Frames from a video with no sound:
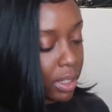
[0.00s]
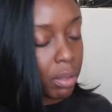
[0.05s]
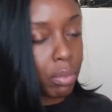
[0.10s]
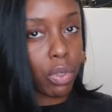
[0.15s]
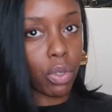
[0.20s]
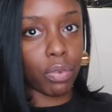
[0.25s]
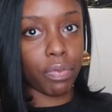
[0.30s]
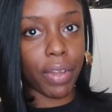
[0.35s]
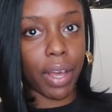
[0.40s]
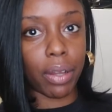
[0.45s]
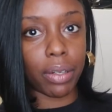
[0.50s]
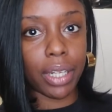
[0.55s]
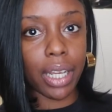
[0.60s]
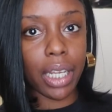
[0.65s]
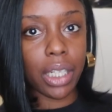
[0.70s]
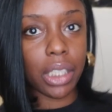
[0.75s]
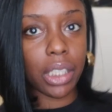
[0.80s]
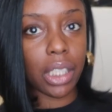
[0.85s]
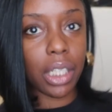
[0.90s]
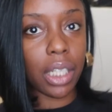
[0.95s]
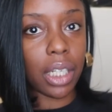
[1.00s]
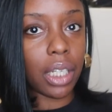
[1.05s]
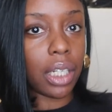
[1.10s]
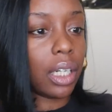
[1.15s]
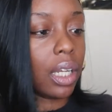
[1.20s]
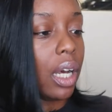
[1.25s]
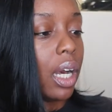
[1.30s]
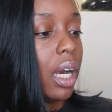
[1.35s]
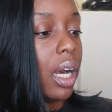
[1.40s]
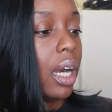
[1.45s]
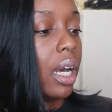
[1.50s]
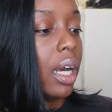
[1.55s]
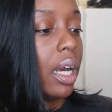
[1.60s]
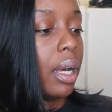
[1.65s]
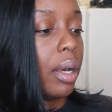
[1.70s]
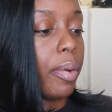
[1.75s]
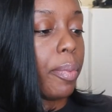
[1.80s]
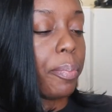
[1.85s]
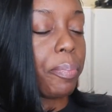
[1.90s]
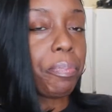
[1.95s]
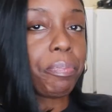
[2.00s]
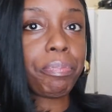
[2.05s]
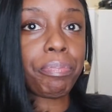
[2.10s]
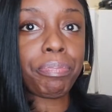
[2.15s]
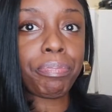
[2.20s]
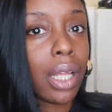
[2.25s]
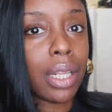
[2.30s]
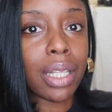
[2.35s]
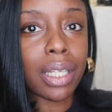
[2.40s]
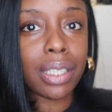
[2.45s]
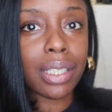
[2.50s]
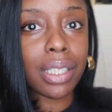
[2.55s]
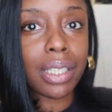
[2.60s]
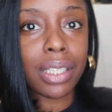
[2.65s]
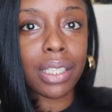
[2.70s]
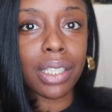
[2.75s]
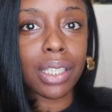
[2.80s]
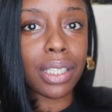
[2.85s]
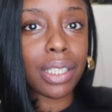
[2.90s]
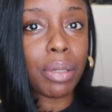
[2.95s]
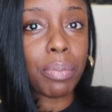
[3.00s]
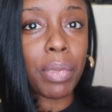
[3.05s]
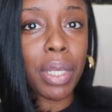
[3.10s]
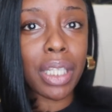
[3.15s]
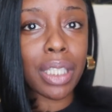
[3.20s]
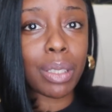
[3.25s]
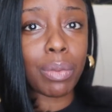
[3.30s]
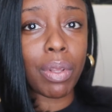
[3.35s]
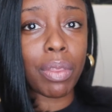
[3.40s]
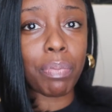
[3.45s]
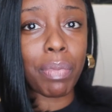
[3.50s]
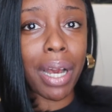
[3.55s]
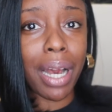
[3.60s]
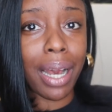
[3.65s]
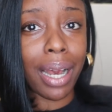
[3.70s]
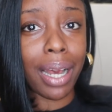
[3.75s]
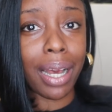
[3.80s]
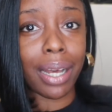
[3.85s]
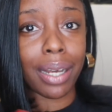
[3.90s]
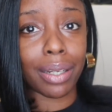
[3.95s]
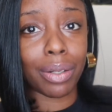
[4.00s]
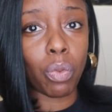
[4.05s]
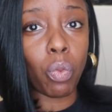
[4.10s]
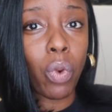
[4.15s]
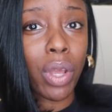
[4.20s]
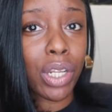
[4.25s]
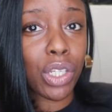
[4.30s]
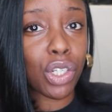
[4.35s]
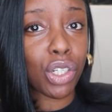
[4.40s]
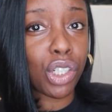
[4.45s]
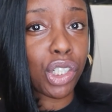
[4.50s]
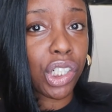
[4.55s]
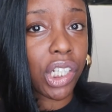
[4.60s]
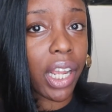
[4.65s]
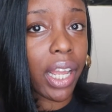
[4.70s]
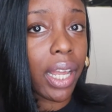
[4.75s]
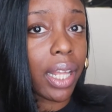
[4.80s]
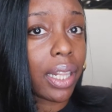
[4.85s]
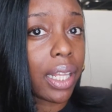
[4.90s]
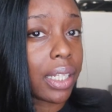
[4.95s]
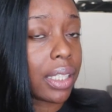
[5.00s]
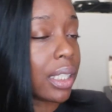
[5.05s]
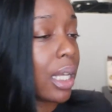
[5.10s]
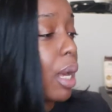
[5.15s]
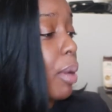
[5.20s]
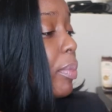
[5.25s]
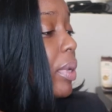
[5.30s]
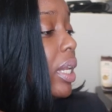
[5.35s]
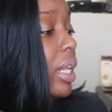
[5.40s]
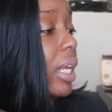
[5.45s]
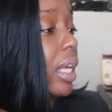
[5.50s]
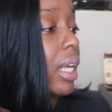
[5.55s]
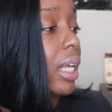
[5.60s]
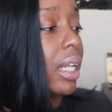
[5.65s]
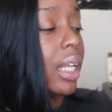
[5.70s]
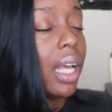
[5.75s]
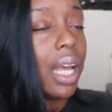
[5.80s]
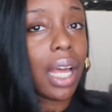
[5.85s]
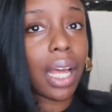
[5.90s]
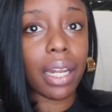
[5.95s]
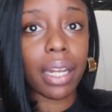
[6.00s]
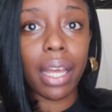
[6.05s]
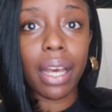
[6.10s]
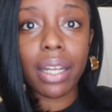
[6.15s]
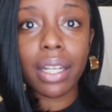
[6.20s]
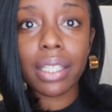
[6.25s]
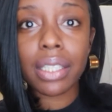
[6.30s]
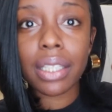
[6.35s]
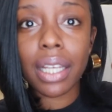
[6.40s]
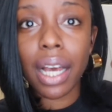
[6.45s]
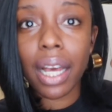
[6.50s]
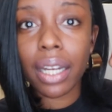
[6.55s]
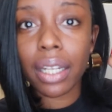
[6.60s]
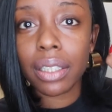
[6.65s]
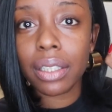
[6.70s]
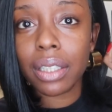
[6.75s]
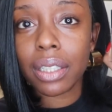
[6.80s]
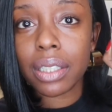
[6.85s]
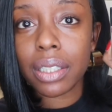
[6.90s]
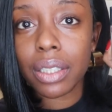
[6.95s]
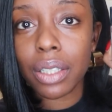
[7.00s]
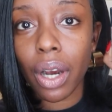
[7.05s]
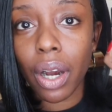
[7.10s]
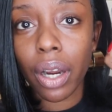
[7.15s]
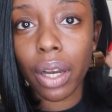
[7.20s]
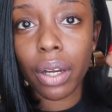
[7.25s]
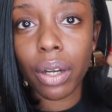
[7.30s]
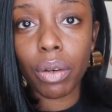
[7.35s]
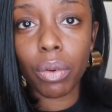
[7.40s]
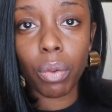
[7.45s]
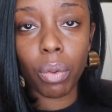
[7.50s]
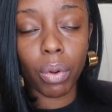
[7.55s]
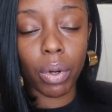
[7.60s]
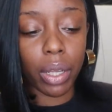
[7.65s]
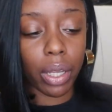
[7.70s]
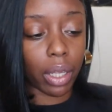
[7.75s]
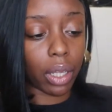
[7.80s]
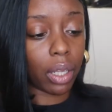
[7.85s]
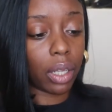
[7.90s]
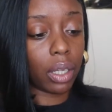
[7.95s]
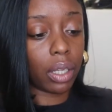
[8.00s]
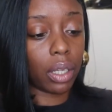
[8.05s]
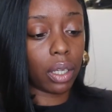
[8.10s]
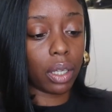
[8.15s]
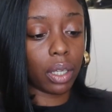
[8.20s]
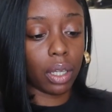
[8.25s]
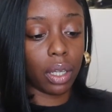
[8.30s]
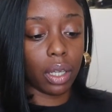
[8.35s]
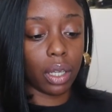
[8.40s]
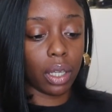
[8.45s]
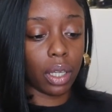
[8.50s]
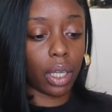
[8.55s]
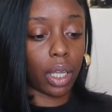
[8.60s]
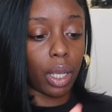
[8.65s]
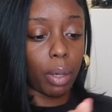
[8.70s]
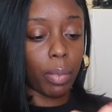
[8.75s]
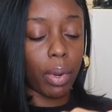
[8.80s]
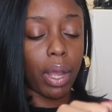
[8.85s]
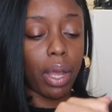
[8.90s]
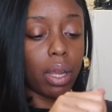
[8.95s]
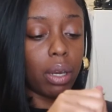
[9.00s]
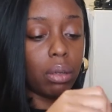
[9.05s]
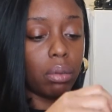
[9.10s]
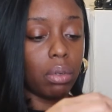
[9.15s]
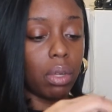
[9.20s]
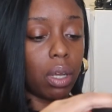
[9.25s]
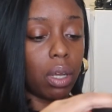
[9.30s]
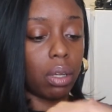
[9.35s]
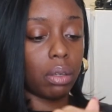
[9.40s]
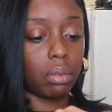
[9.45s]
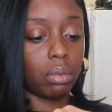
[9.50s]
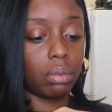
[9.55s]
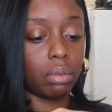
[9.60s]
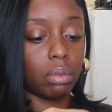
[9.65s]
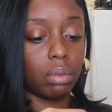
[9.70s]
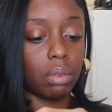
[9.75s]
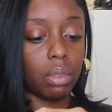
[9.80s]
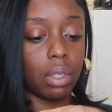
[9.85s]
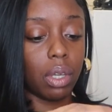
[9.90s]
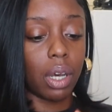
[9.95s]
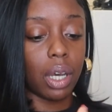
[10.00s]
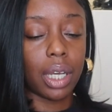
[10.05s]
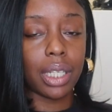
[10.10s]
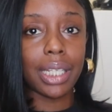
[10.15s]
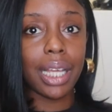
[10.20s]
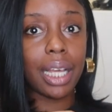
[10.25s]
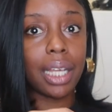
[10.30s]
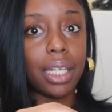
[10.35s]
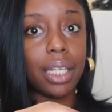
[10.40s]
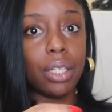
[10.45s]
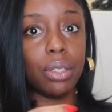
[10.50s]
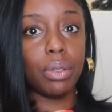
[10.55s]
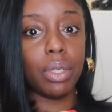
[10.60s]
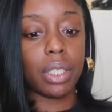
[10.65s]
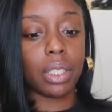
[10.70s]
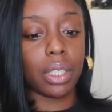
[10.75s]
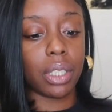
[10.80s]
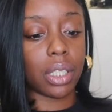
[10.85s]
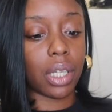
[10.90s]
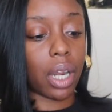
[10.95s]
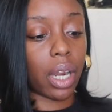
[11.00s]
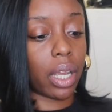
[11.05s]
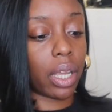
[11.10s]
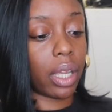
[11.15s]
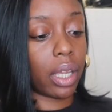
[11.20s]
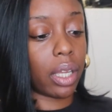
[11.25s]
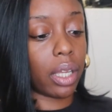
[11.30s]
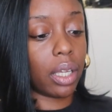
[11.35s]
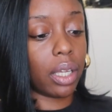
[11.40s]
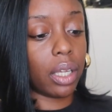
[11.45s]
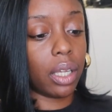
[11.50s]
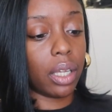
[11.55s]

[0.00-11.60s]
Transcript: some new foundation um this is just a mix with my winter shade that's coming in now this kind of looks darker on camera i don't know y'all because i couldn't do this in target